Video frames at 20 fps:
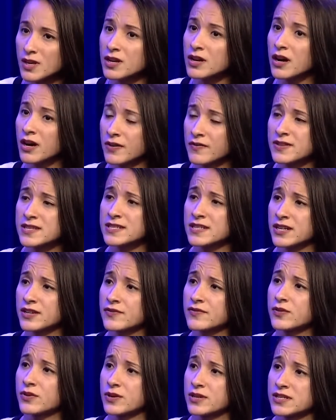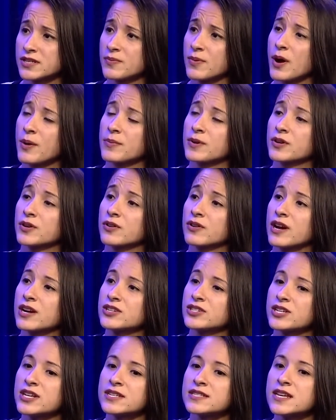of the state of Florida's Department of
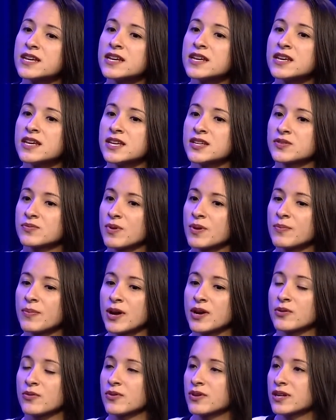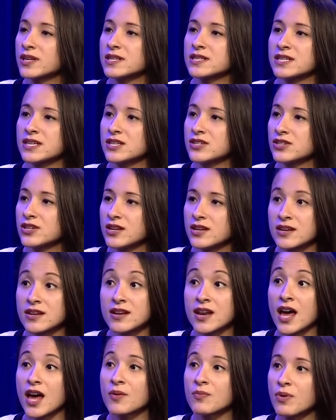Corrections is run by an organization, a
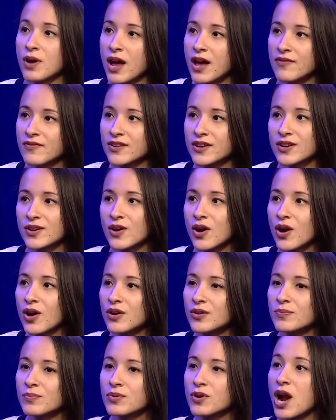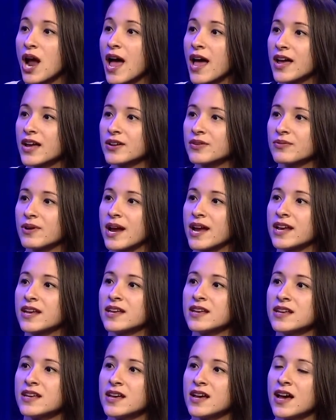nonprofit called Pride, right?
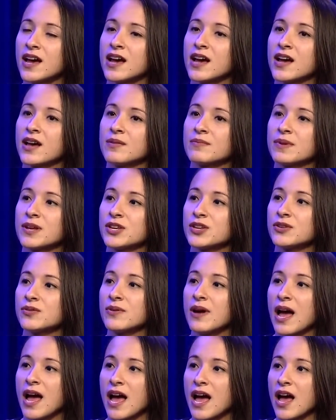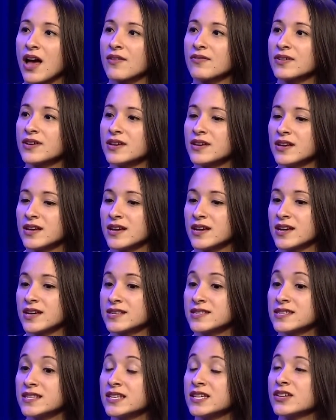And you have
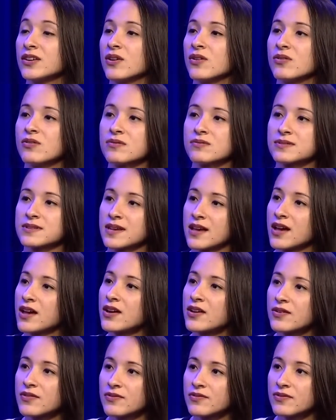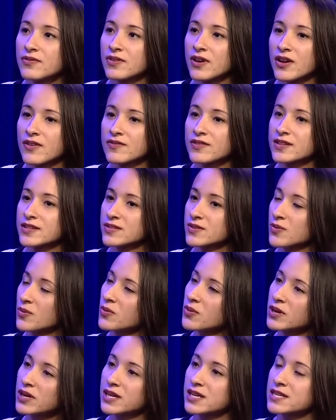CEOs of this
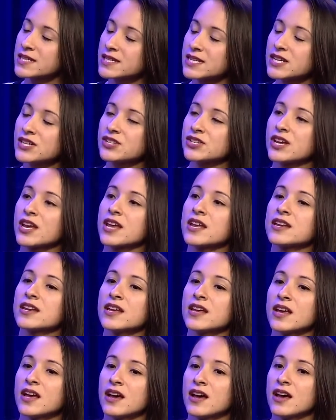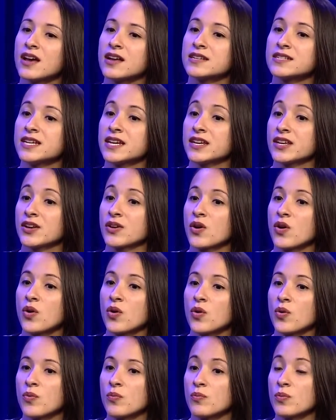organization taking
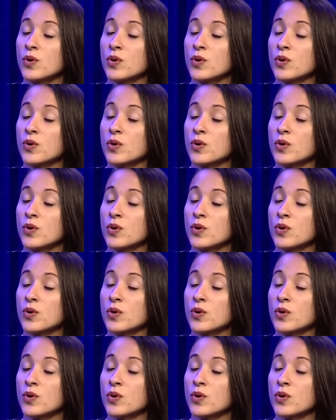home